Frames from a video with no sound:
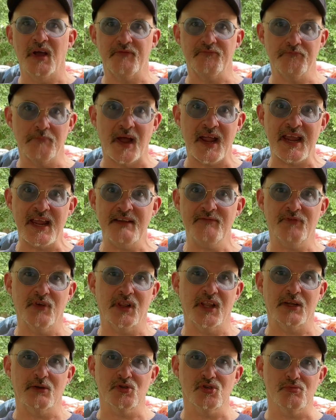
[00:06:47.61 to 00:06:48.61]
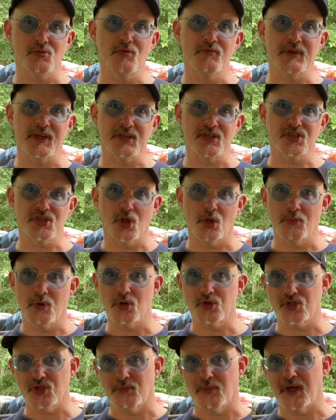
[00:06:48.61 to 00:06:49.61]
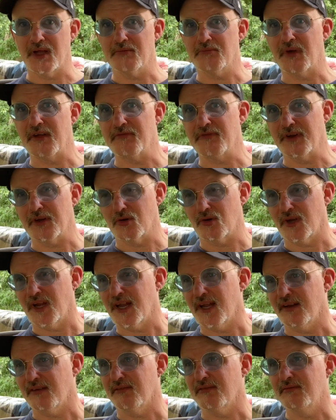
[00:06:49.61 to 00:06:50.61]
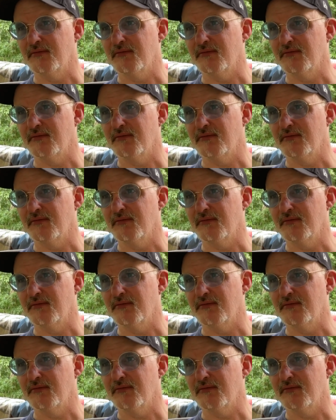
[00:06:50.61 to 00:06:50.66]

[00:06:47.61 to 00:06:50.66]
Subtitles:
My hand felt like it was moving in slow motion, my fingering hand.